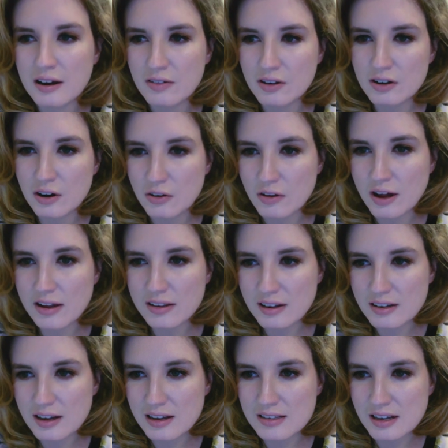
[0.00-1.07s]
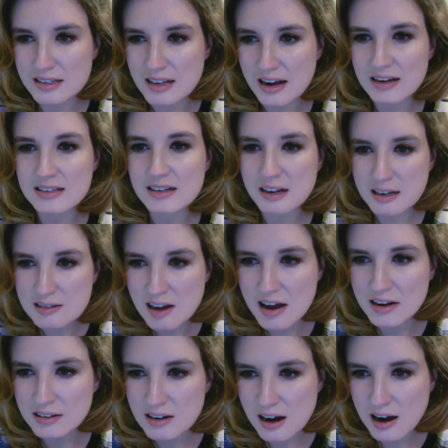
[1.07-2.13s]
you know, that, as I said, it's an
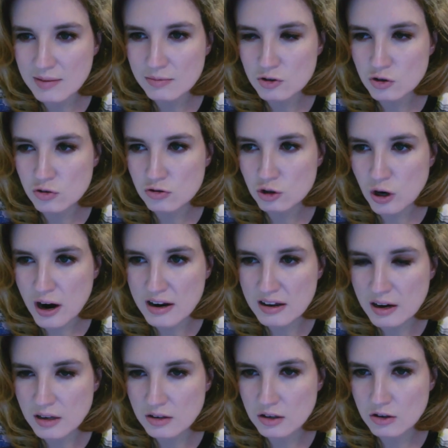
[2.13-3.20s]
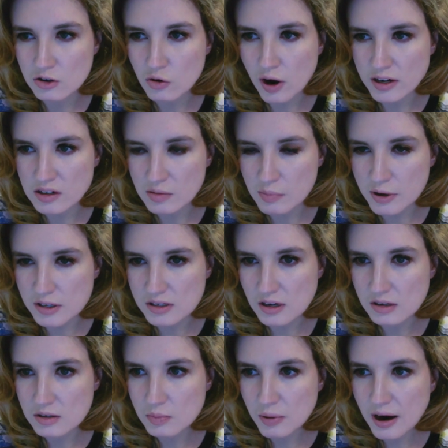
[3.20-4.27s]
exciting time to try and get into the directing
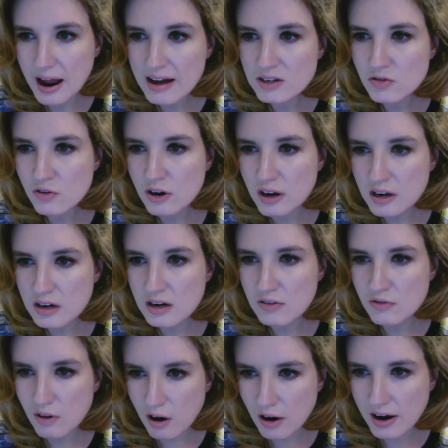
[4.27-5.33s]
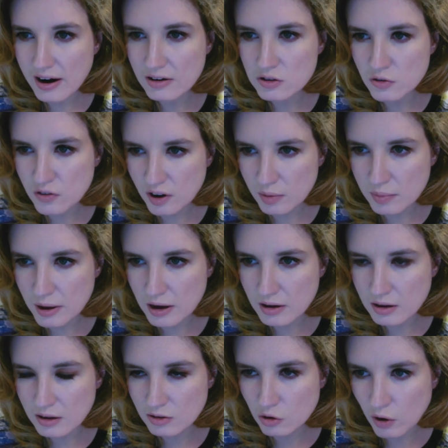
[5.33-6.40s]
business. But as for indie art house
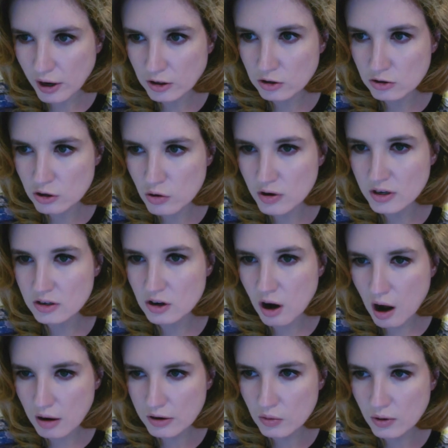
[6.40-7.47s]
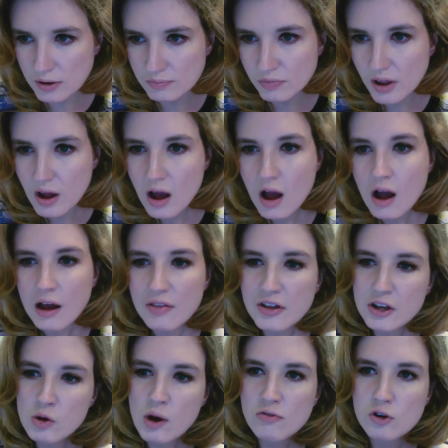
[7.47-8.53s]
directors going into Hollywood, I
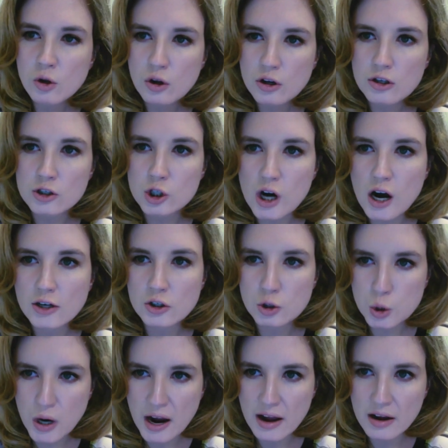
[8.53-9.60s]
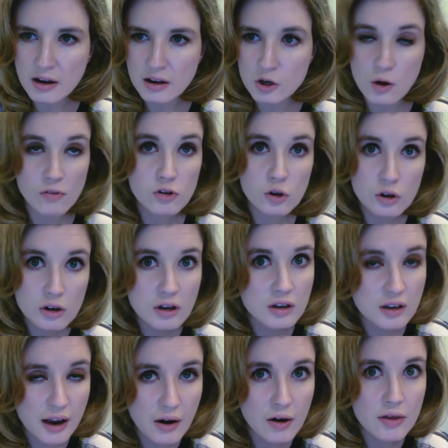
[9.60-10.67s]
think you have to look at Josh Trank. You have to look at
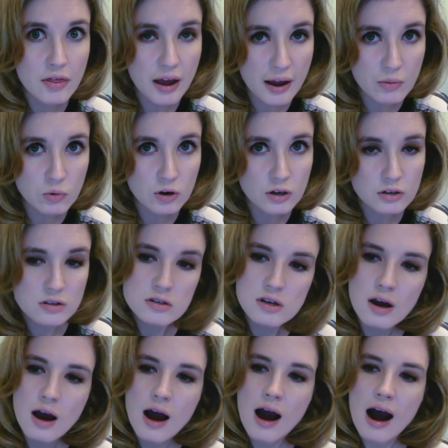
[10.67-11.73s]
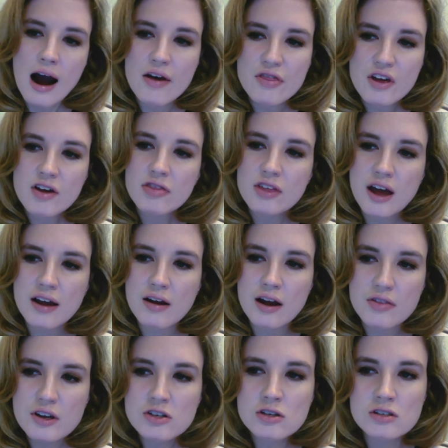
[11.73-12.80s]
Gareth Edwards. I think that, and
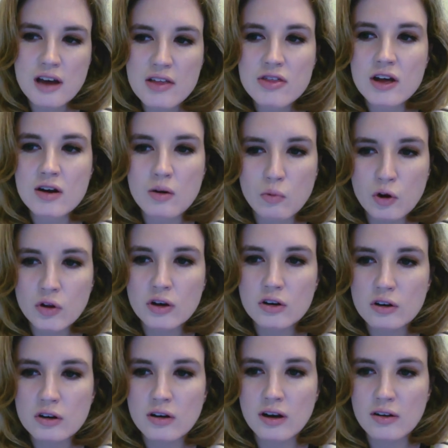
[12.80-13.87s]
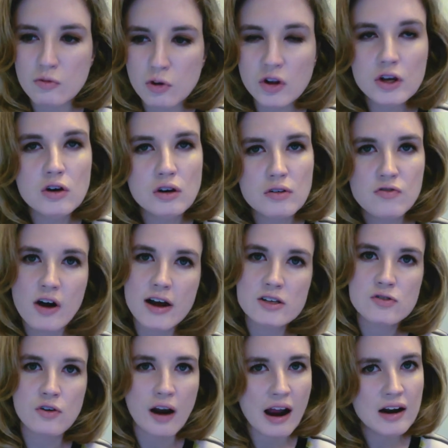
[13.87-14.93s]
this is, I think, a really good advice
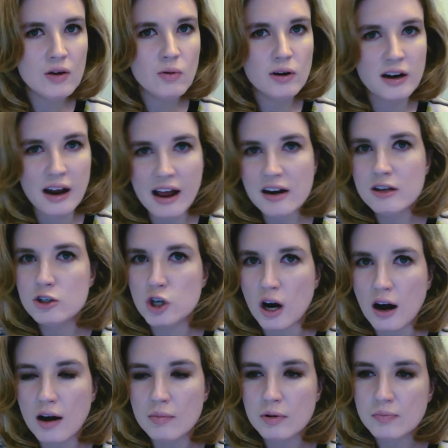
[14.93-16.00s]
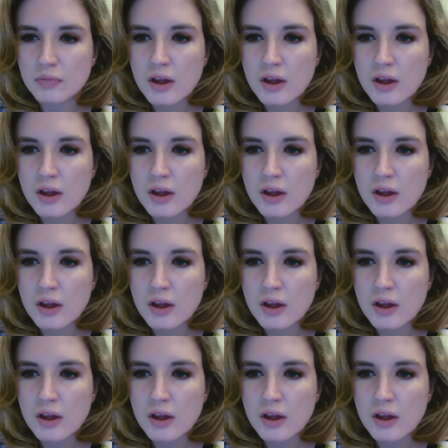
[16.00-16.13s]
for anyone in any job.